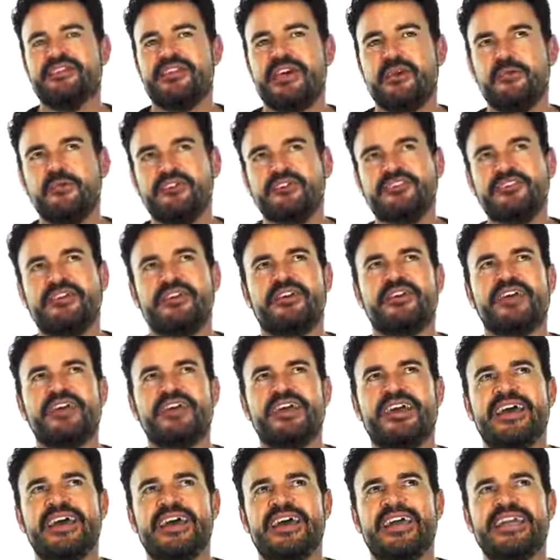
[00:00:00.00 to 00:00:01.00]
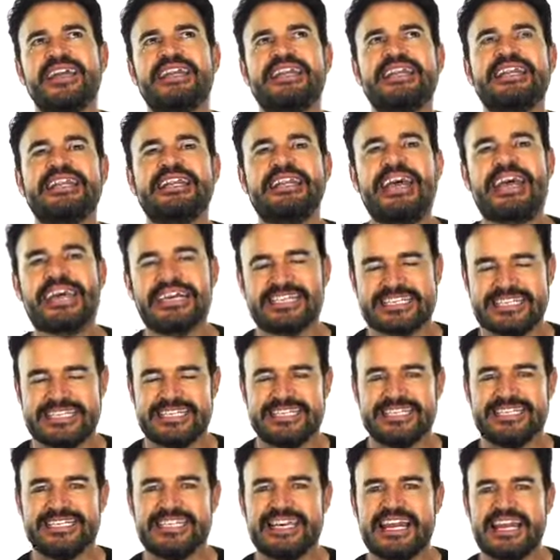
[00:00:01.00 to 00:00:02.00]
would say
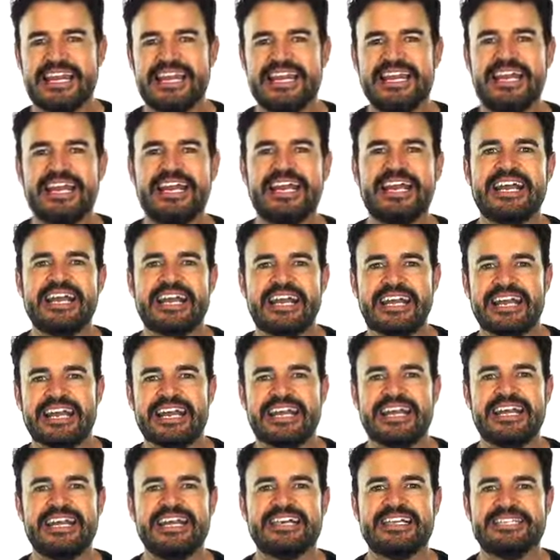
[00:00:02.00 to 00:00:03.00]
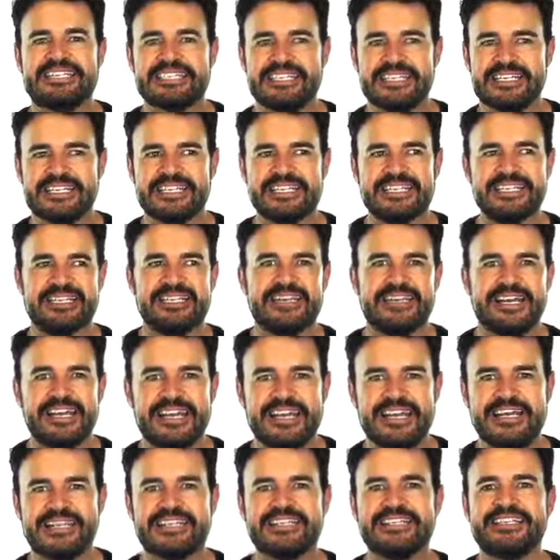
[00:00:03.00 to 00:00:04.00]
LinkedIn, LinkedIn,
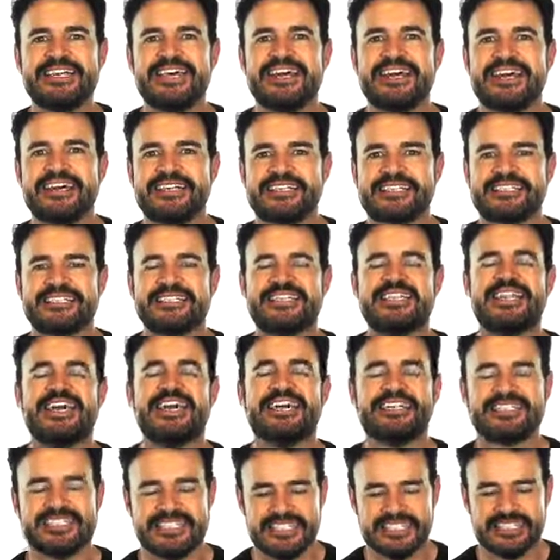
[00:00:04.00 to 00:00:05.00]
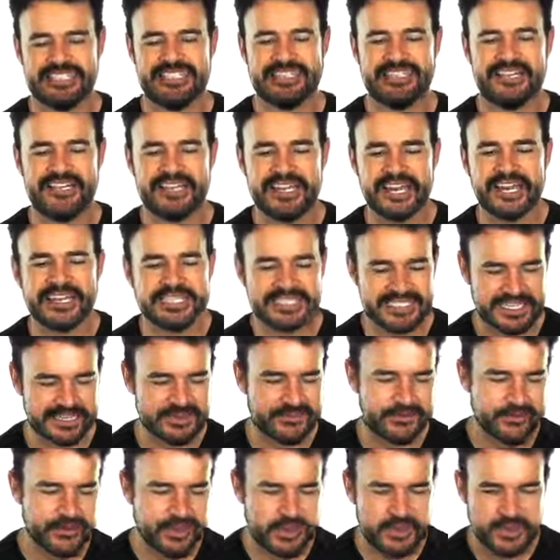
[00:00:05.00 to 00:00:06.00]
lentejas,
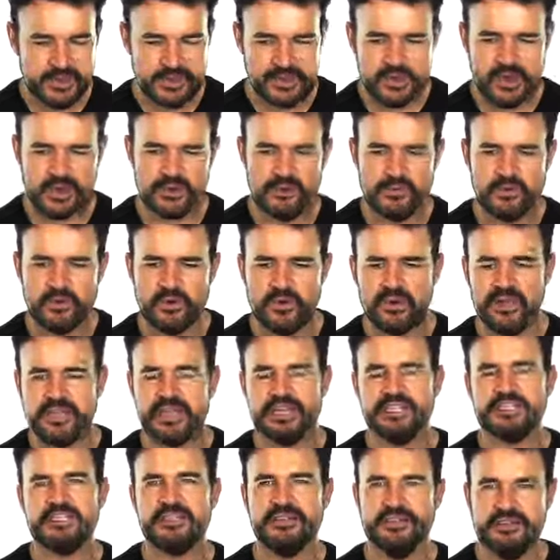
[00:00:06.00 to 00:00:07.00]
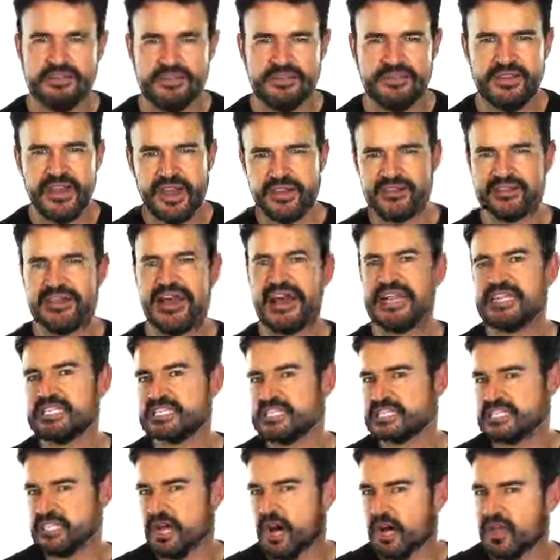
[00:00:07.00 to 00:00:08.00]
LinkedIn. Yeah, are you on LinkedIn? Yes, I
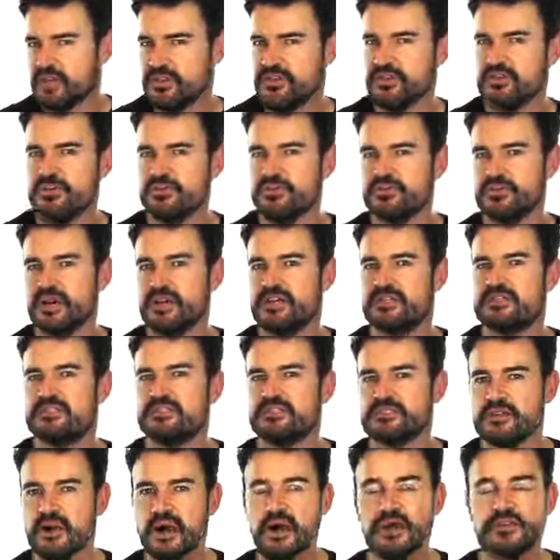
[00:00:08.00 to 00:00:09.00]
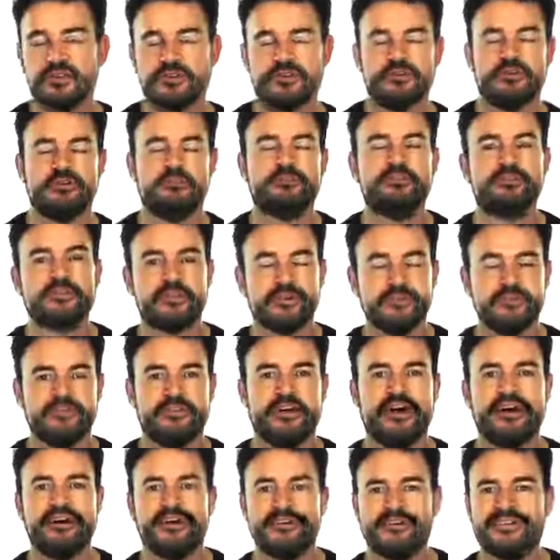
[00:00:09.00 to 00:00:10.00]
saw your
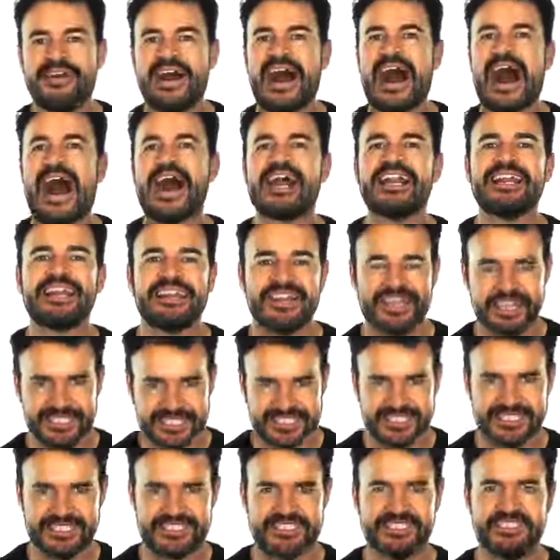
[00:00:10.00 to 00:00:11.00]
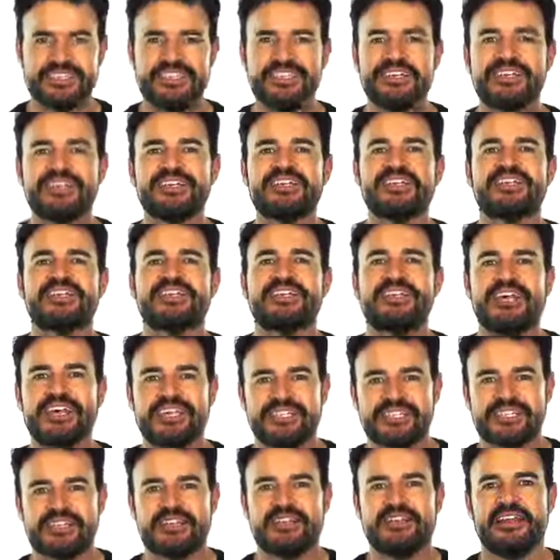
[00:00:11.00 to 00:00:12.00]
profile on LinkedIn.
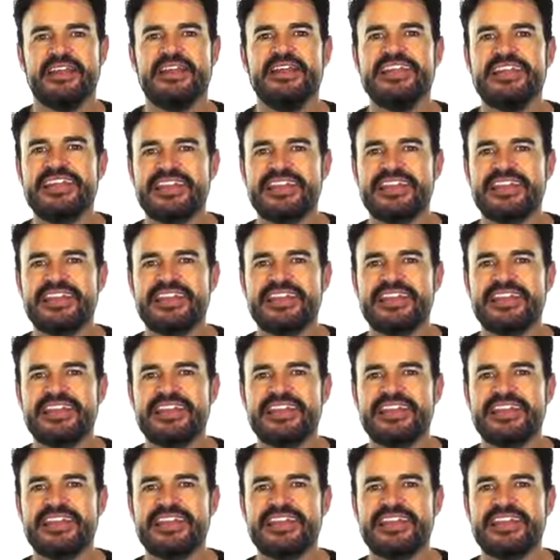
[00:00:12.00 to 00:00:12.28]
LinkedIn.